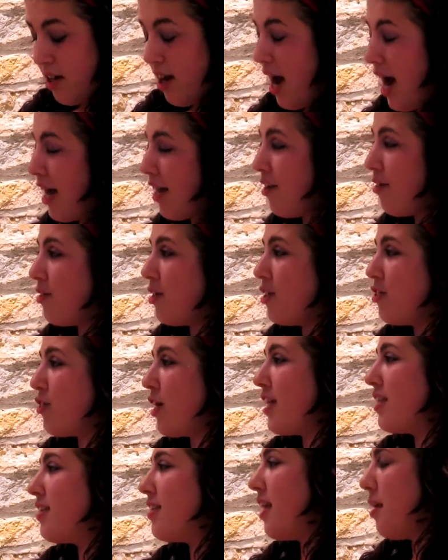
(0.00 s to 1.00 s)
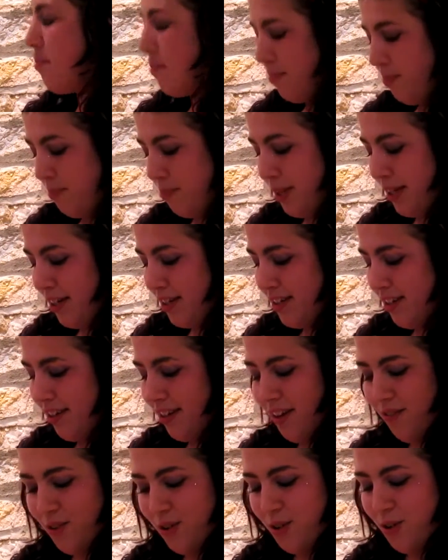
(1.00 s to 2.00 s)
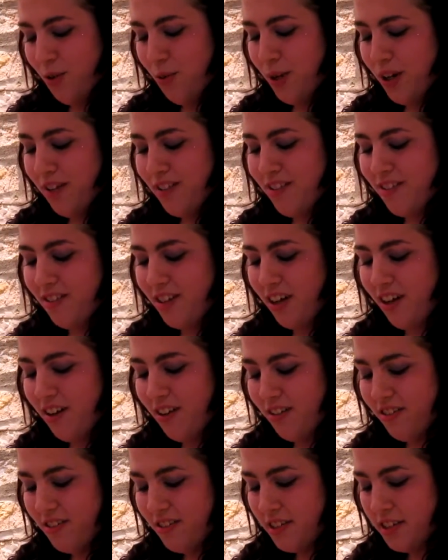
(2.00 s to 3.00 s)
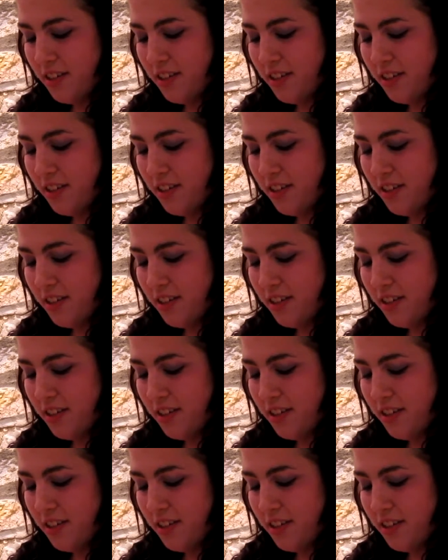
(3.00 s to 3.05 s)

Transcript: I don't address them because I never know where they'll go.